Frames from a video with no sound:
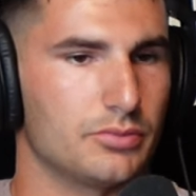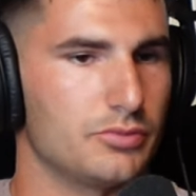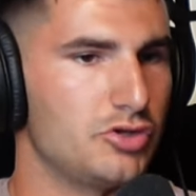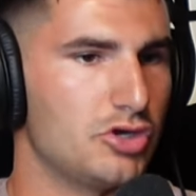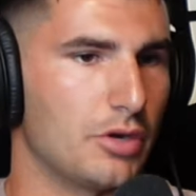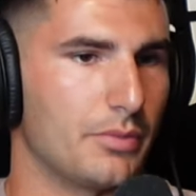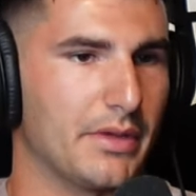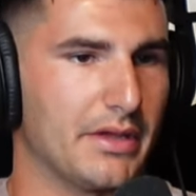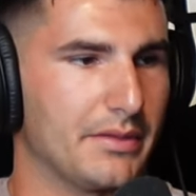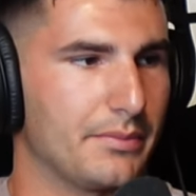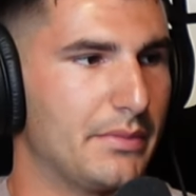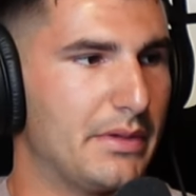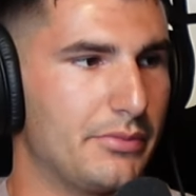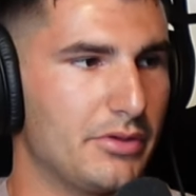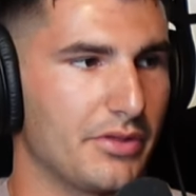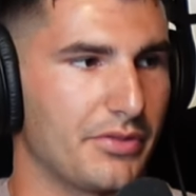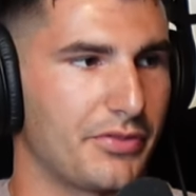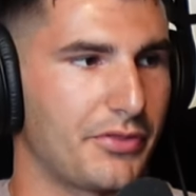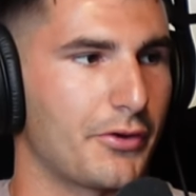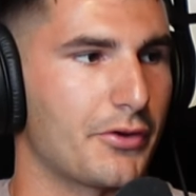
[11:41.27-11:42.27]
make
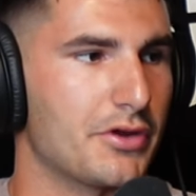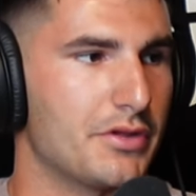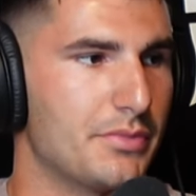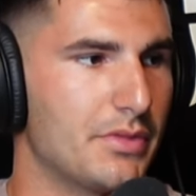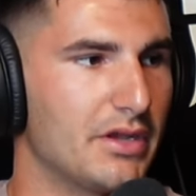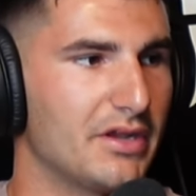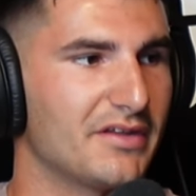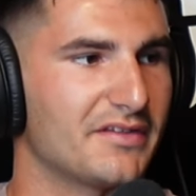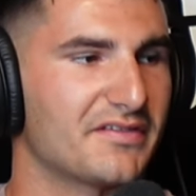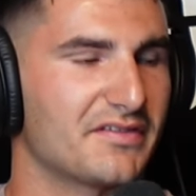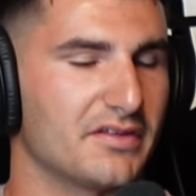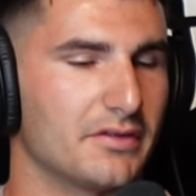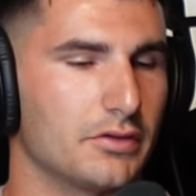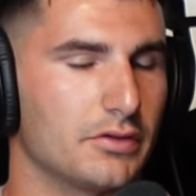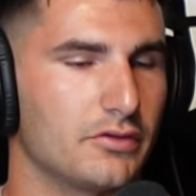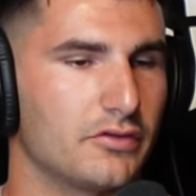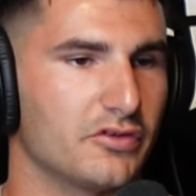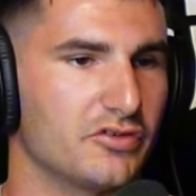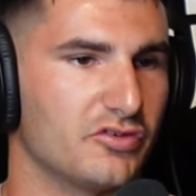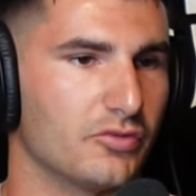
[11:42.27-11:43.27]
maybe a 30 minutes
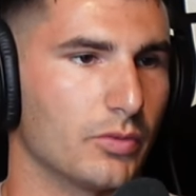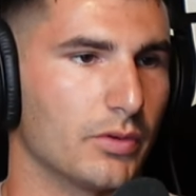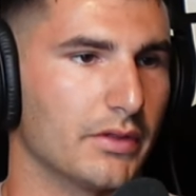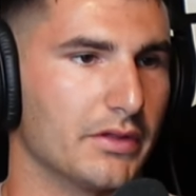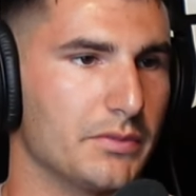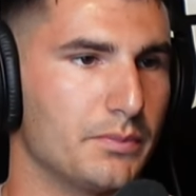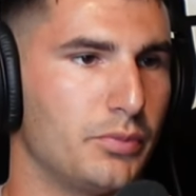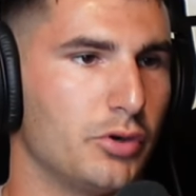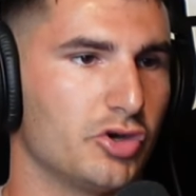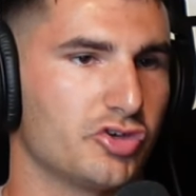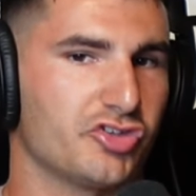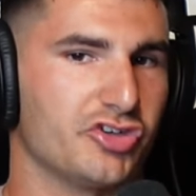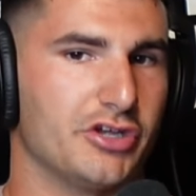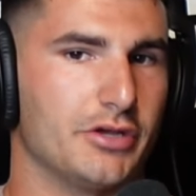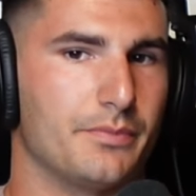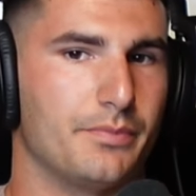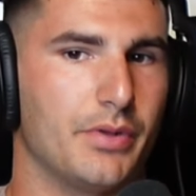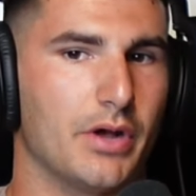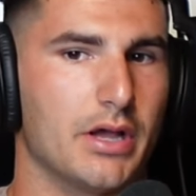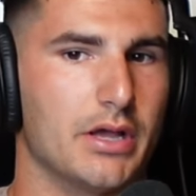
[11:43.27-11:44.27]
to really push
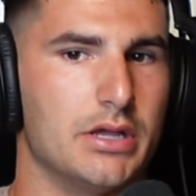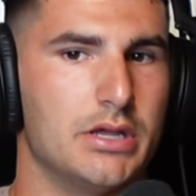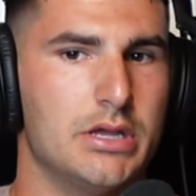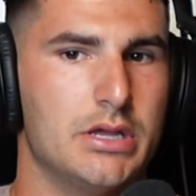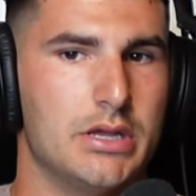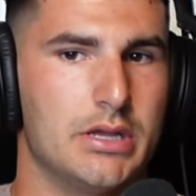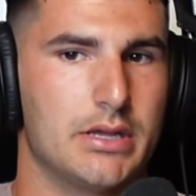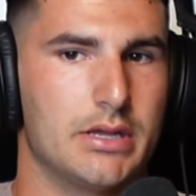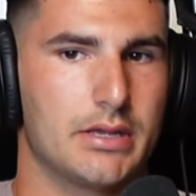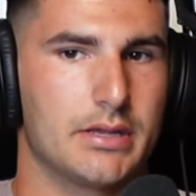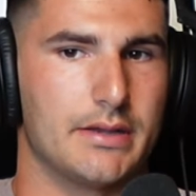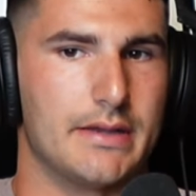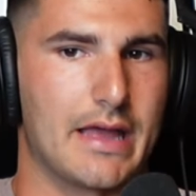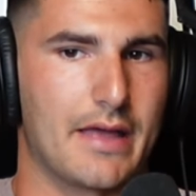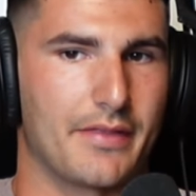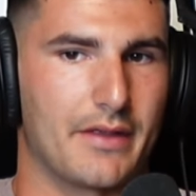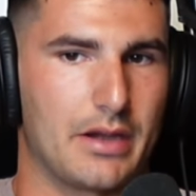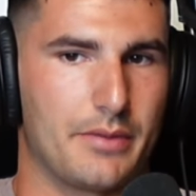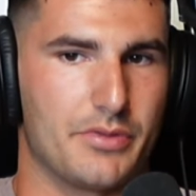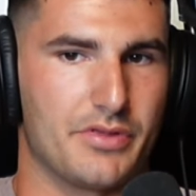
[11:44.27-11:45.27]
it. But
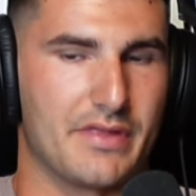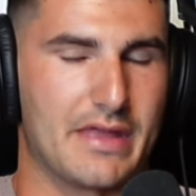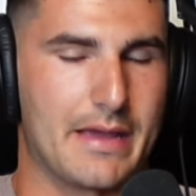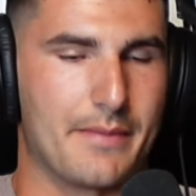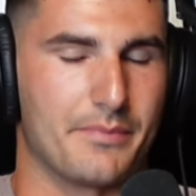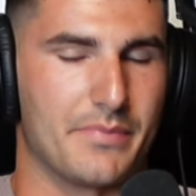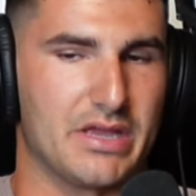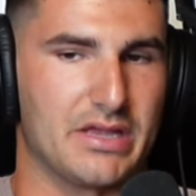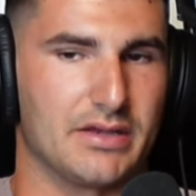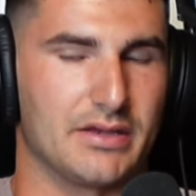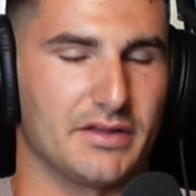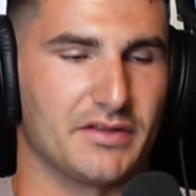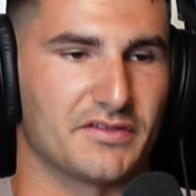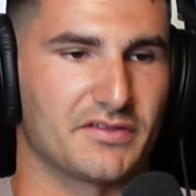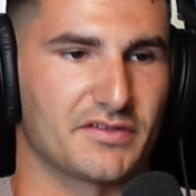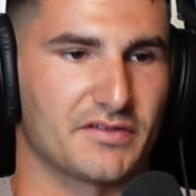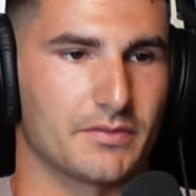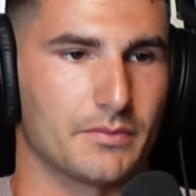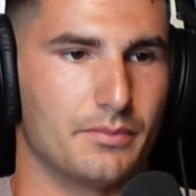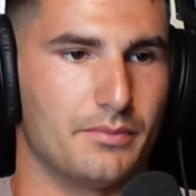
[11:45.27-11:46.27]
now that I'm in that
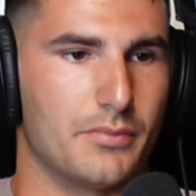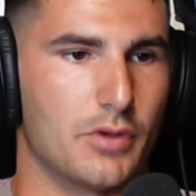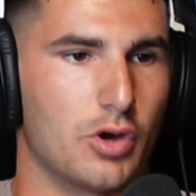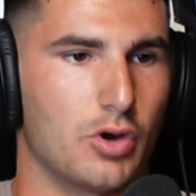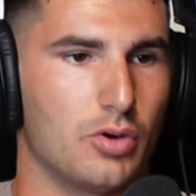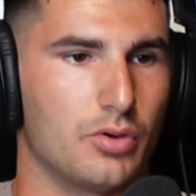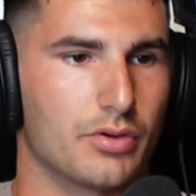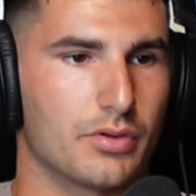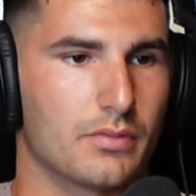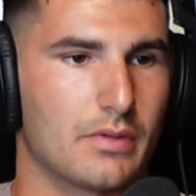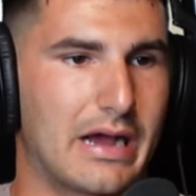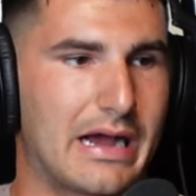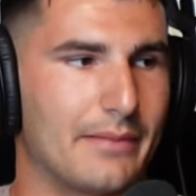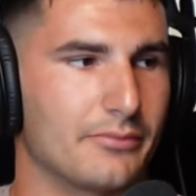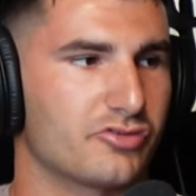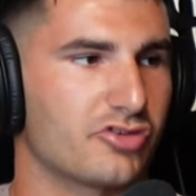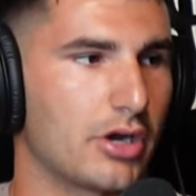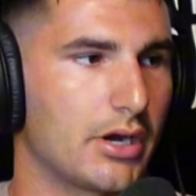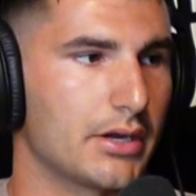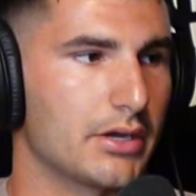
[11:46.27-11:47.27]
maintenance mode,
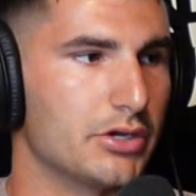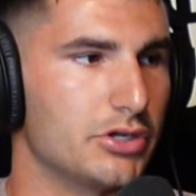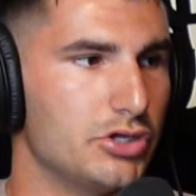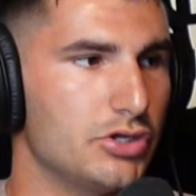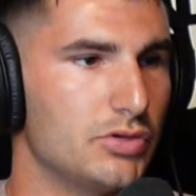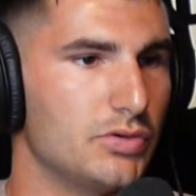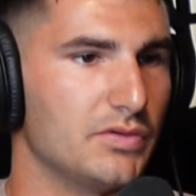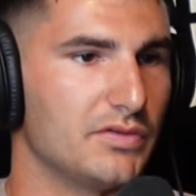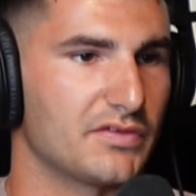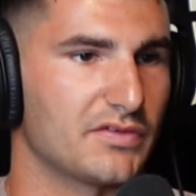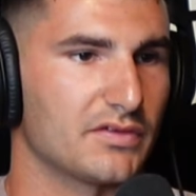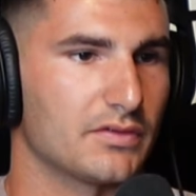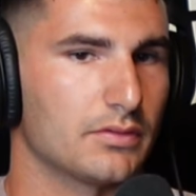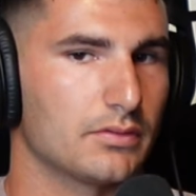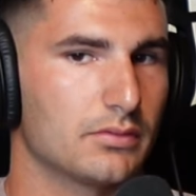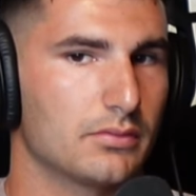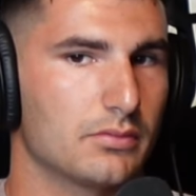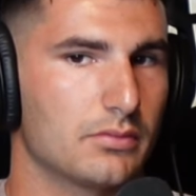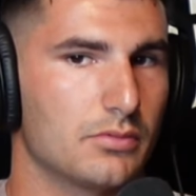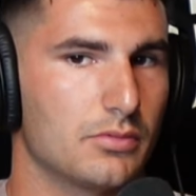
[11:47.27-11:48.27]
I'm trying to use
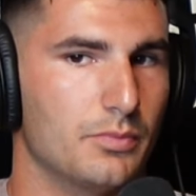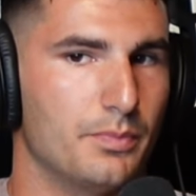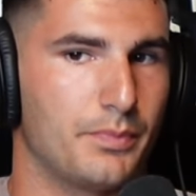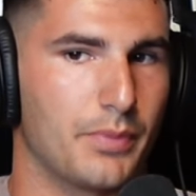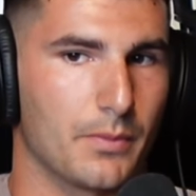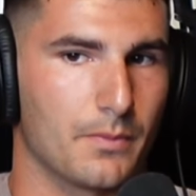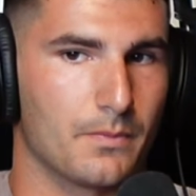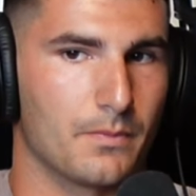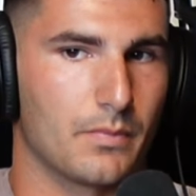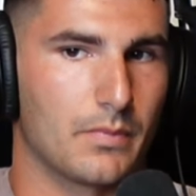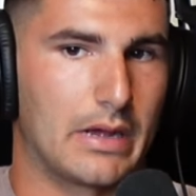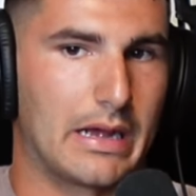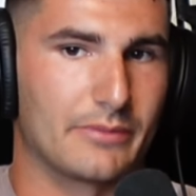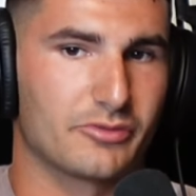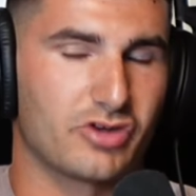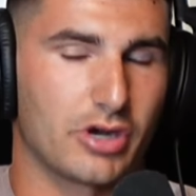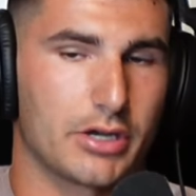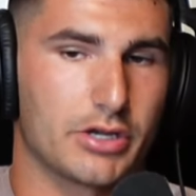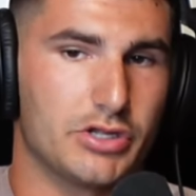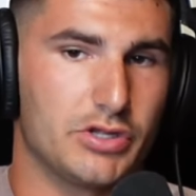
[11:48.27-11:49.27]

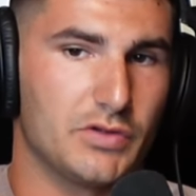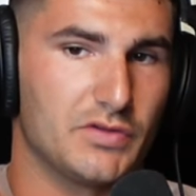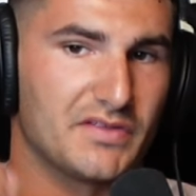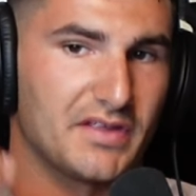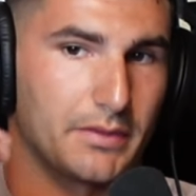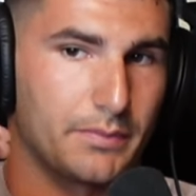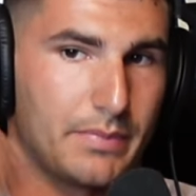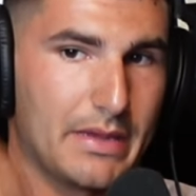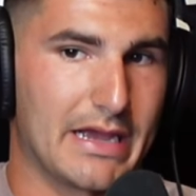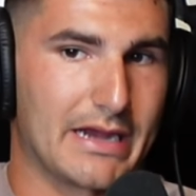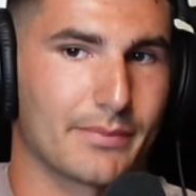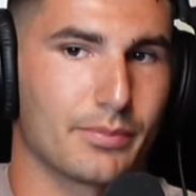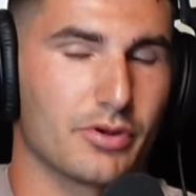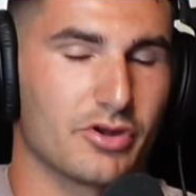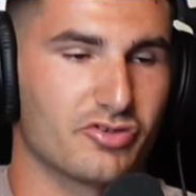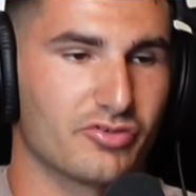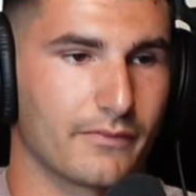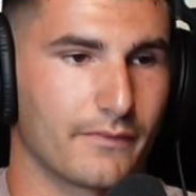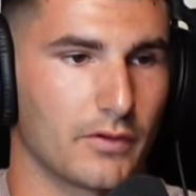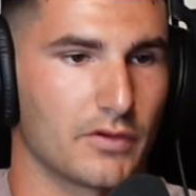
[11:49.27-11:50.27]
like back
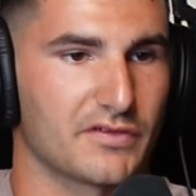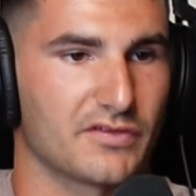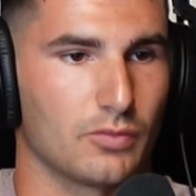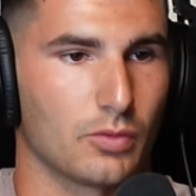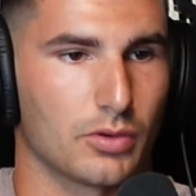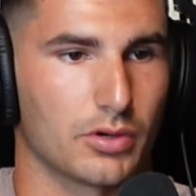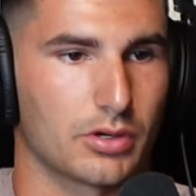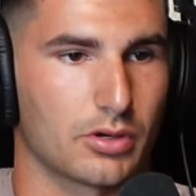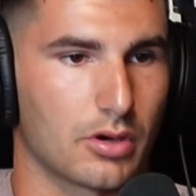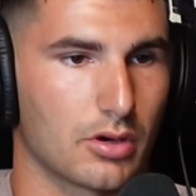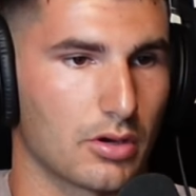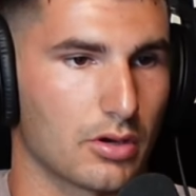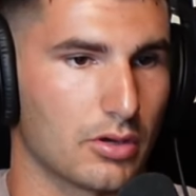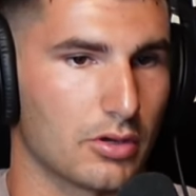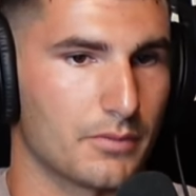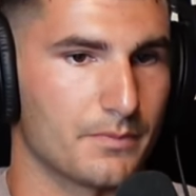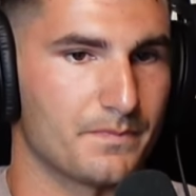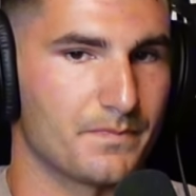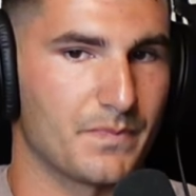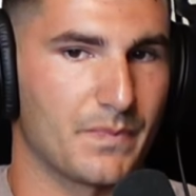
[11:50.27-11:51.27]
bridge, reverse Nordic
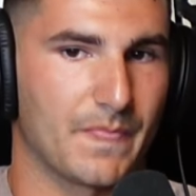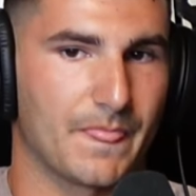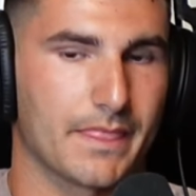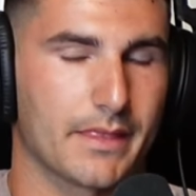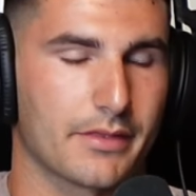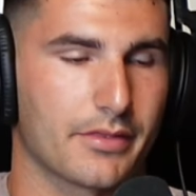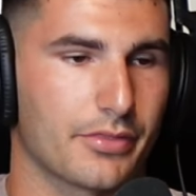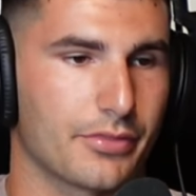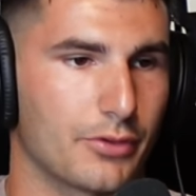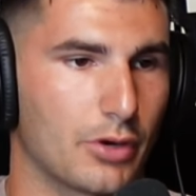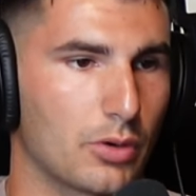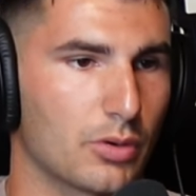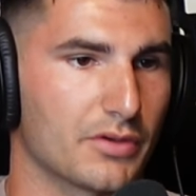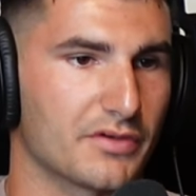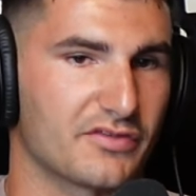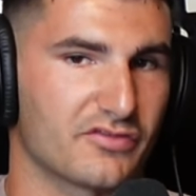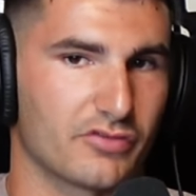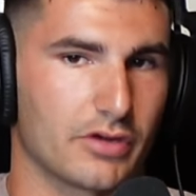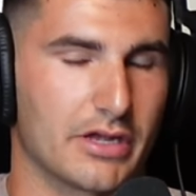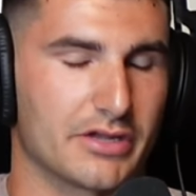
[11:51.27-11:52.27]
curl,
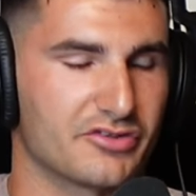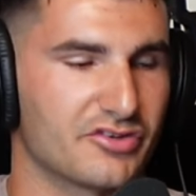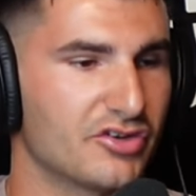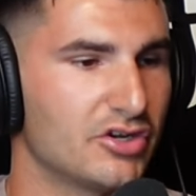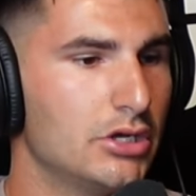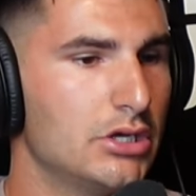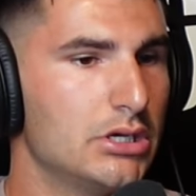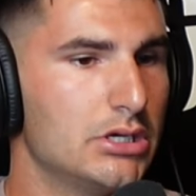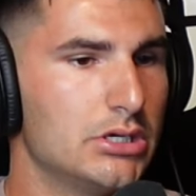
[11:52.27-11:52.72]
thrower stretch,